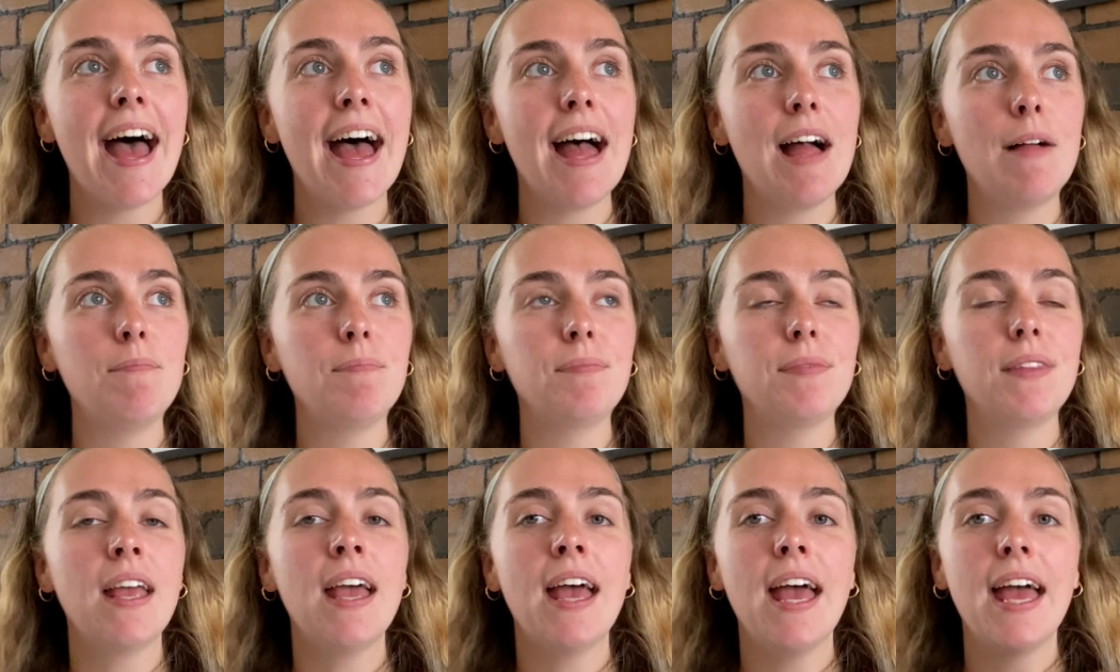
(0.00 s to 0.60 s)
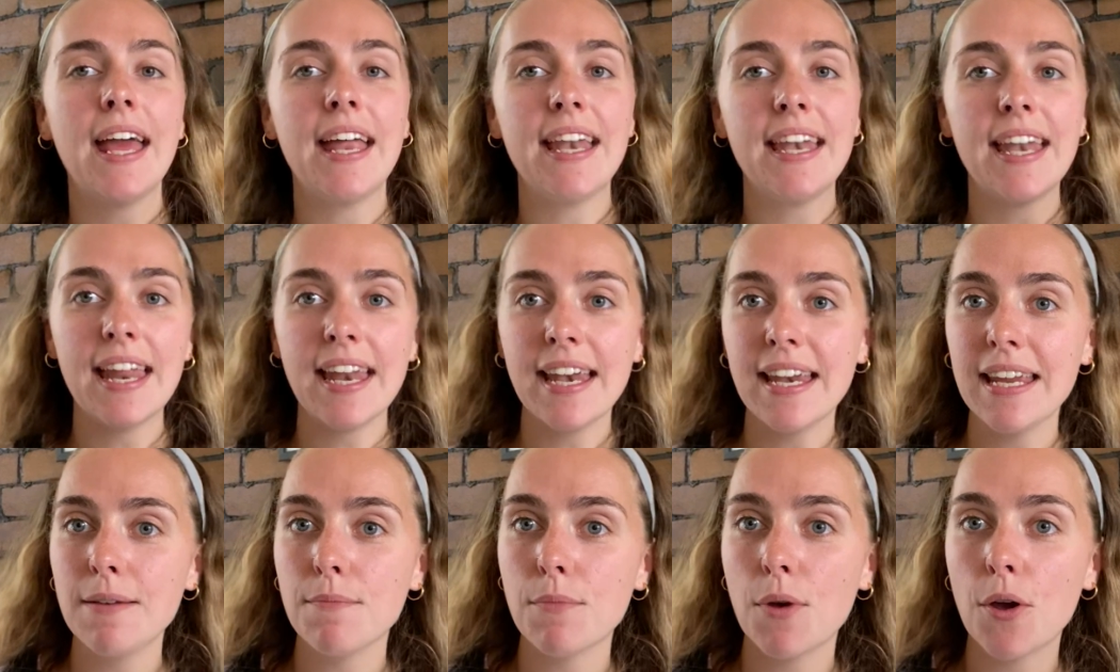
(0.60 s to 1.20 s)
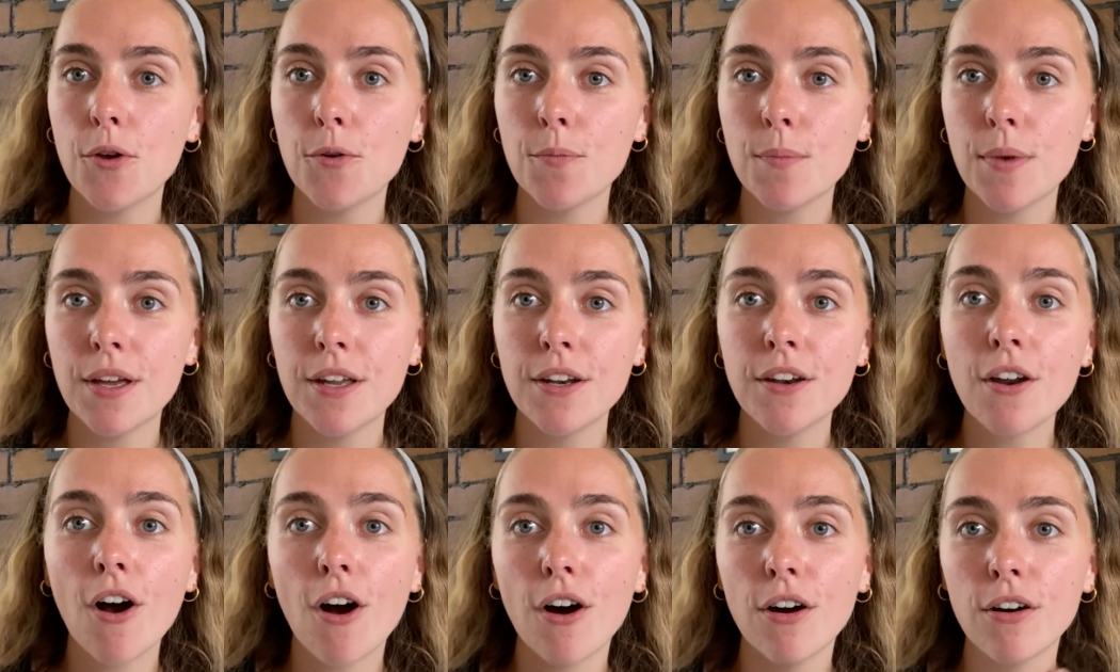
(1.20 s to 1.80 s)
Hineni
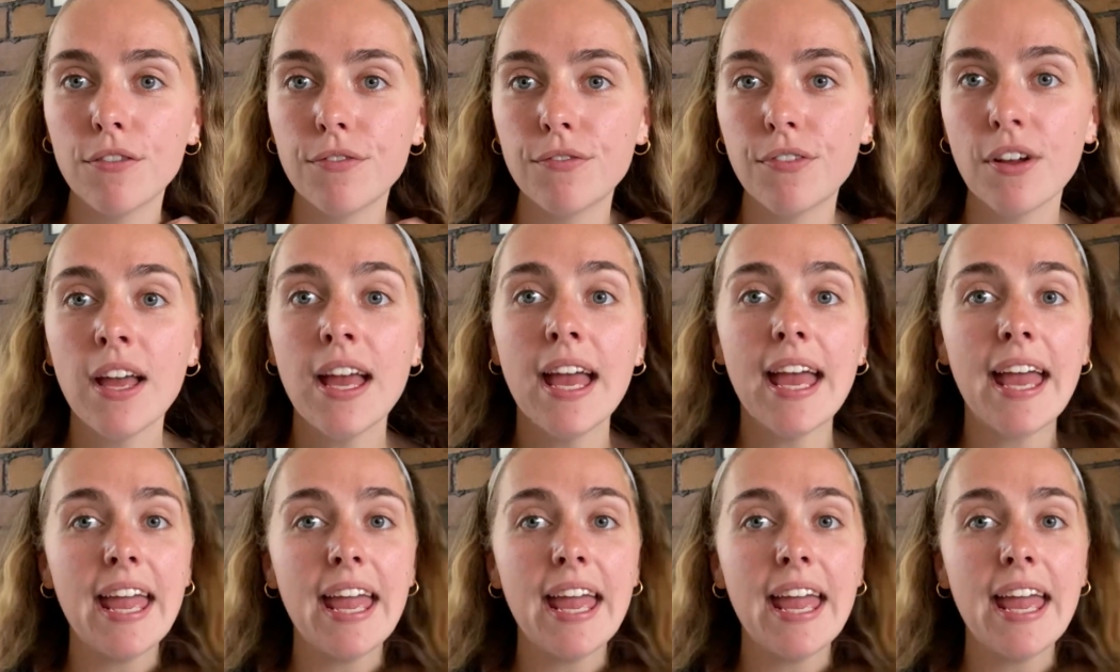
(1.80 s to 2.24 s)
moment of,